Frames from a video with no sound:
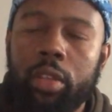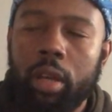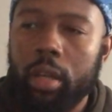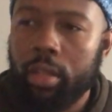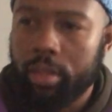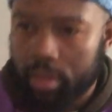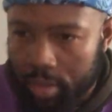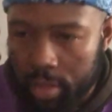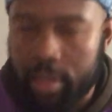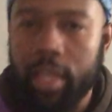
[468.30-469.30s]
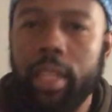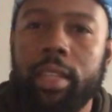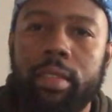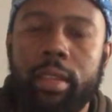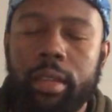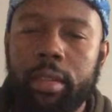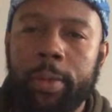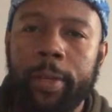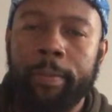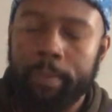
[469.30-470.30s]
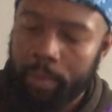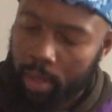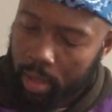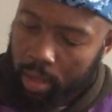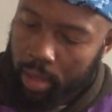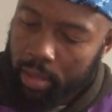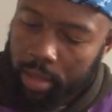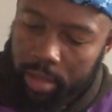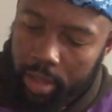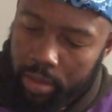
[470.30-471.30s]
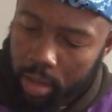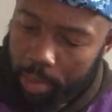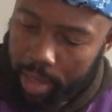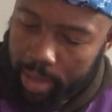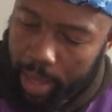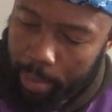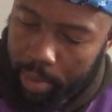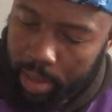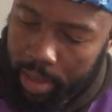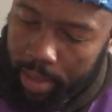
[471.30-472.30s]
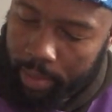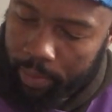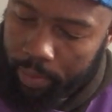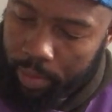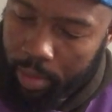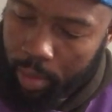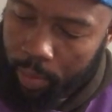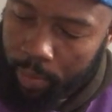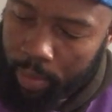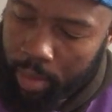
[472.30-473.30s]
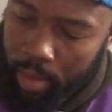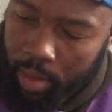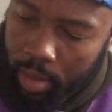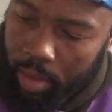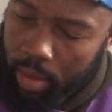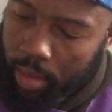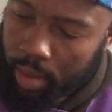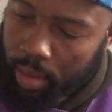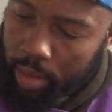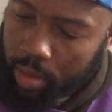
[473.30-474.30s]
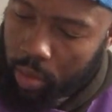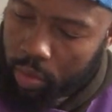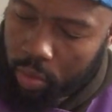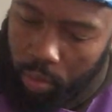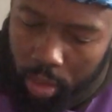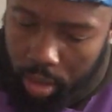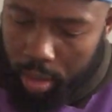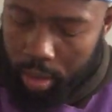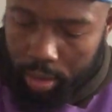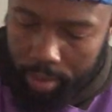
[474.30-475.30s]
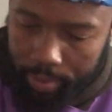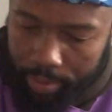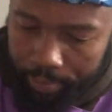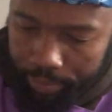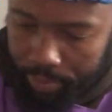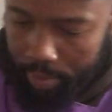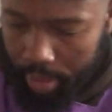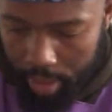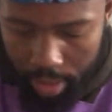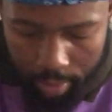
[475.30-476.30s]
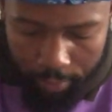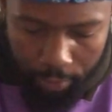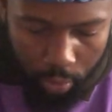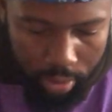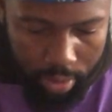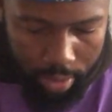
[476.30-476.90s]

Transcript: uh, to see these things, man. Because these things are about to happen again, you know. Let's go to uh, All right,